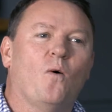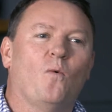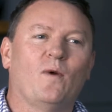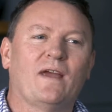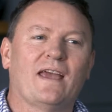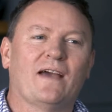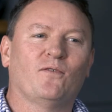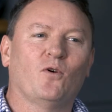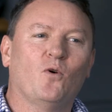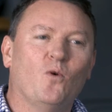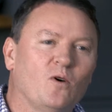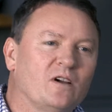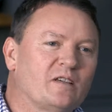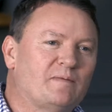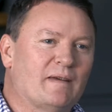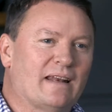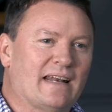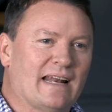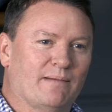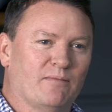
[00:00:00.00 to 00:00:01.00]
We have always
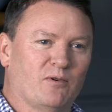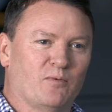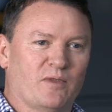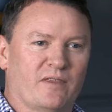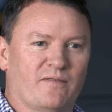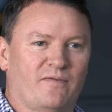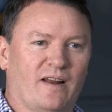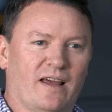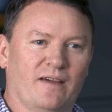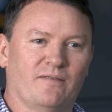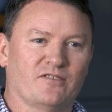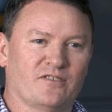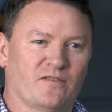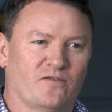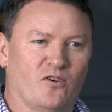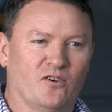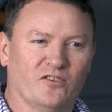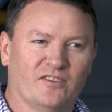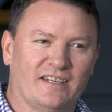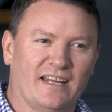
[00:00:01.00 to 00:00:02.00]
been enamored with the flavours
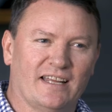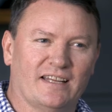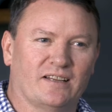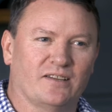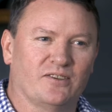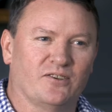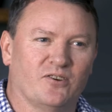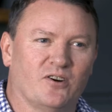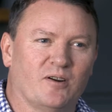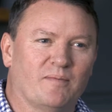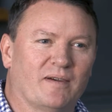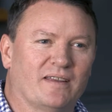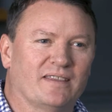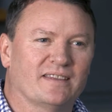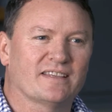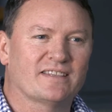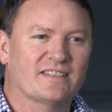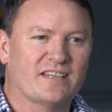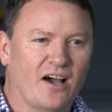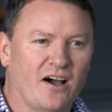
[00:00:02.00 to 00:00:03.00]
of continental Europe,
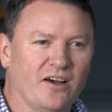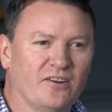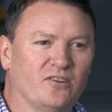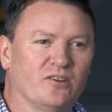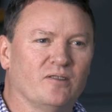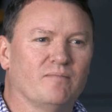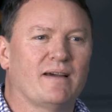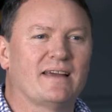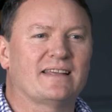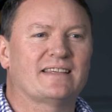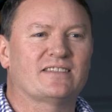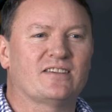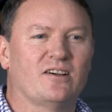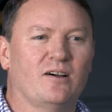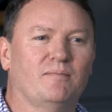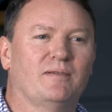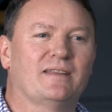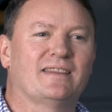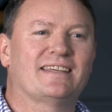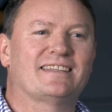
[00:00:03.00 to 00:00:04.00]
and the tunnel made
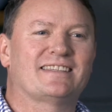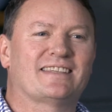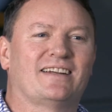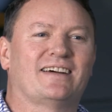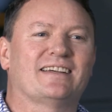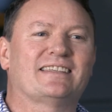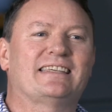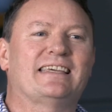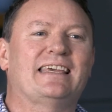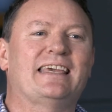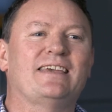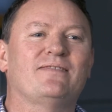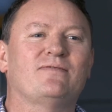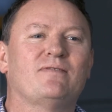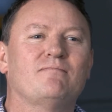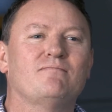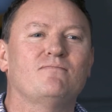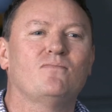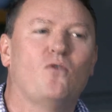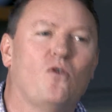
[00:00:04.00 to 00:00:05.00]
sampling these delights
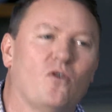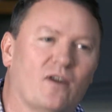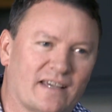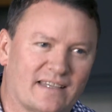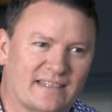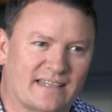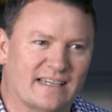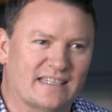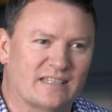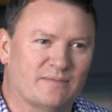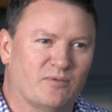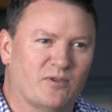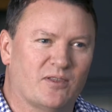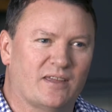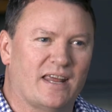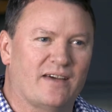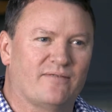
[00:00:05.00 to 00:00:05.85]
even more accessible than